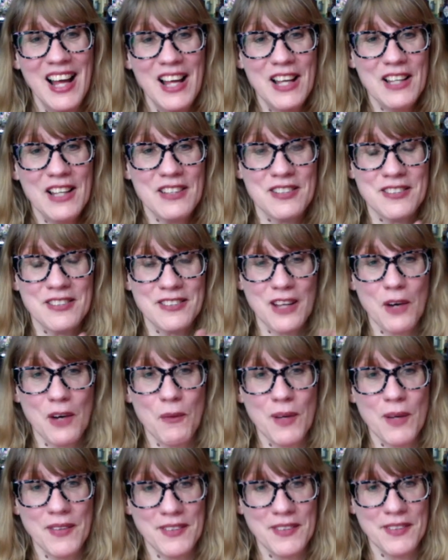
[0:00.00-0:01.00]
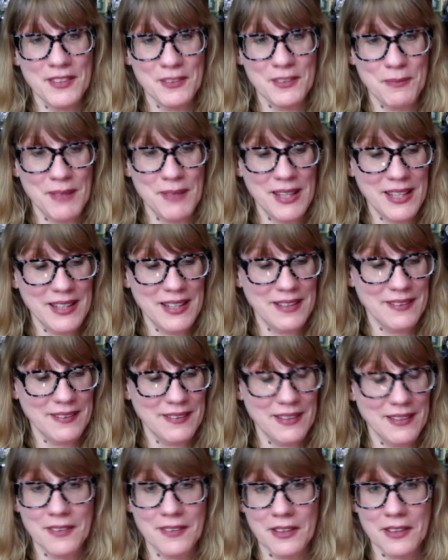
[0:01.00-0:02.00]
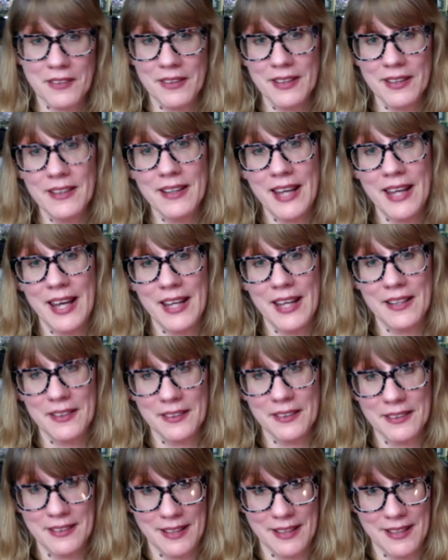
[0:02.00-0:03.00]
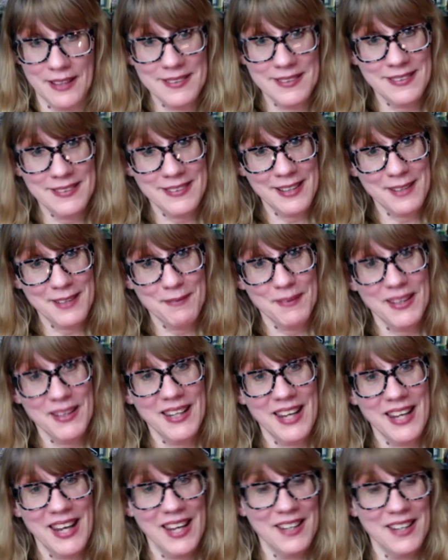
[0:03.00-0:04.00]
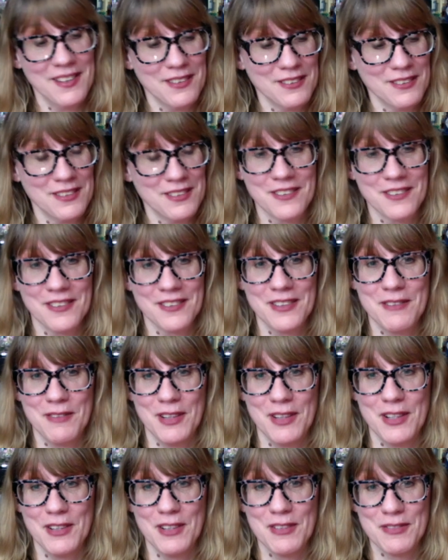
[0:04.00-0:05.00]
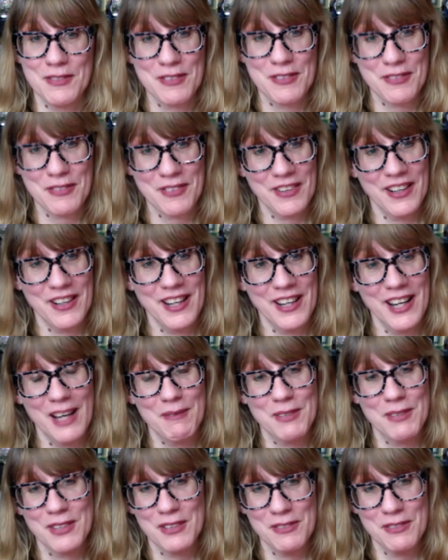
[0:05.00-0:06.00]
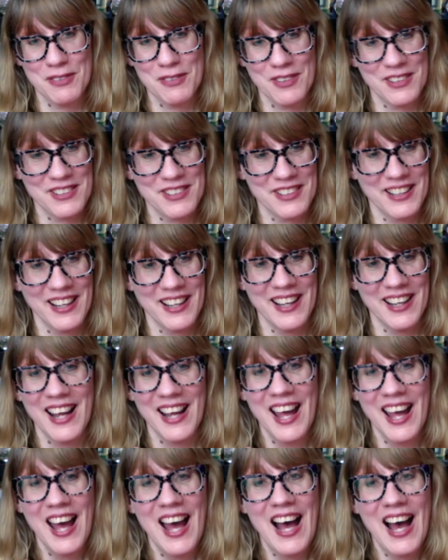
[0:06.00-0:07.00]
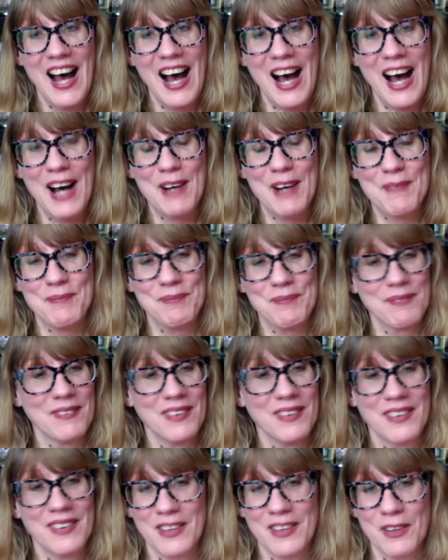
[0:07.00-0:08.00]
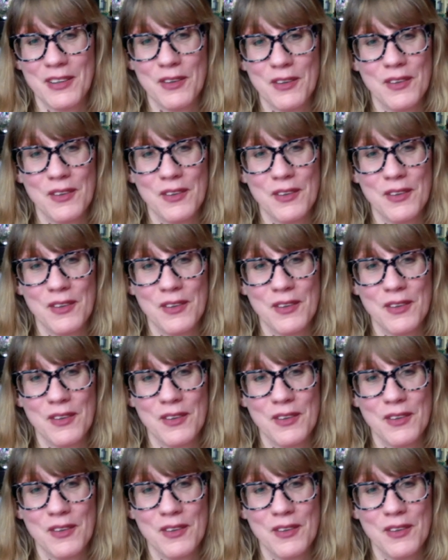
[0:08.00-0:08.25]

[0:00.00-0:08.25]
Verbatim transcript: So what this means is that Kringle Candle does send me candles to review for free. I'm so fortunate. Um, their,